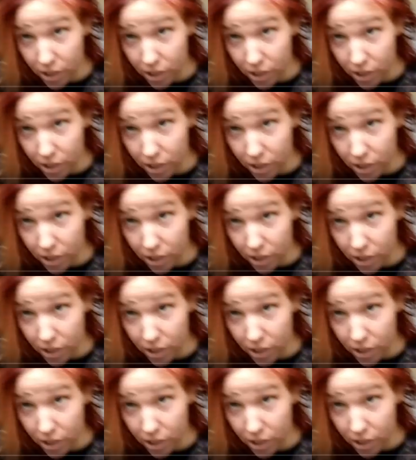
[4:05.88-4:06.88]

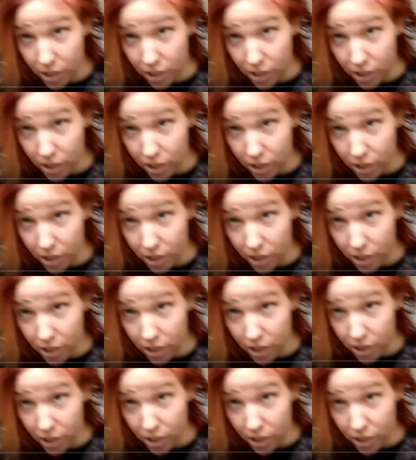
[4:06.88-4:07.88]

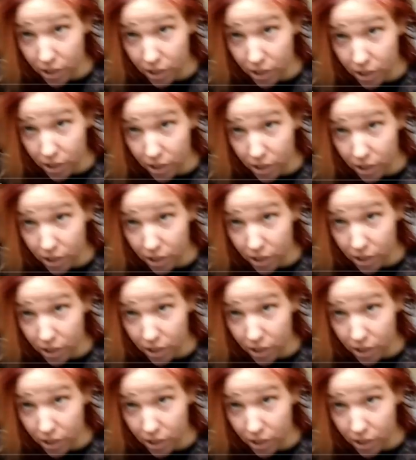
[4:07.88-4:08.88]

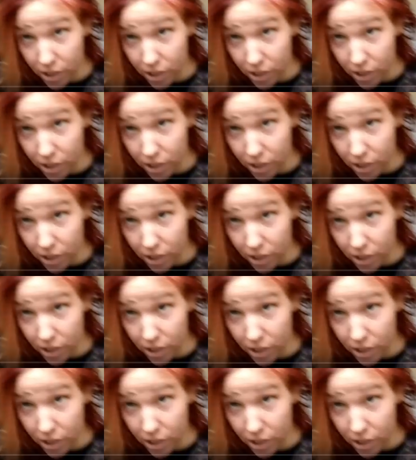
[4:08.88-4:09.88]

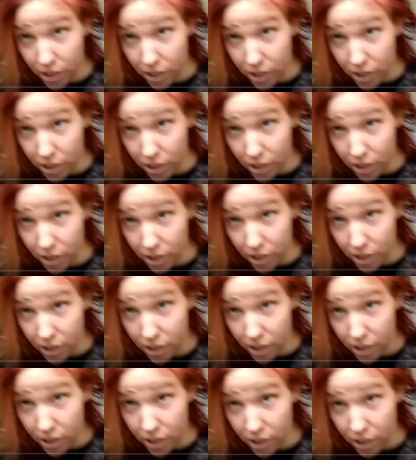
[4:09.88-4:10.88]

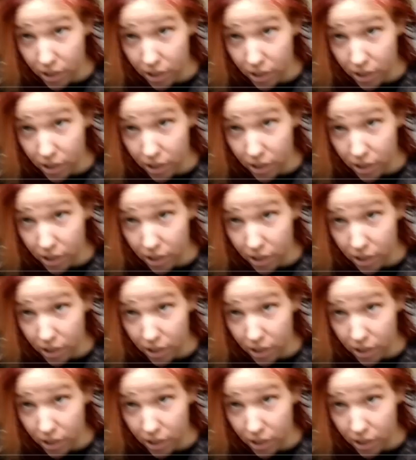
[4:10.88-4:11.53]
This person isn't speaking.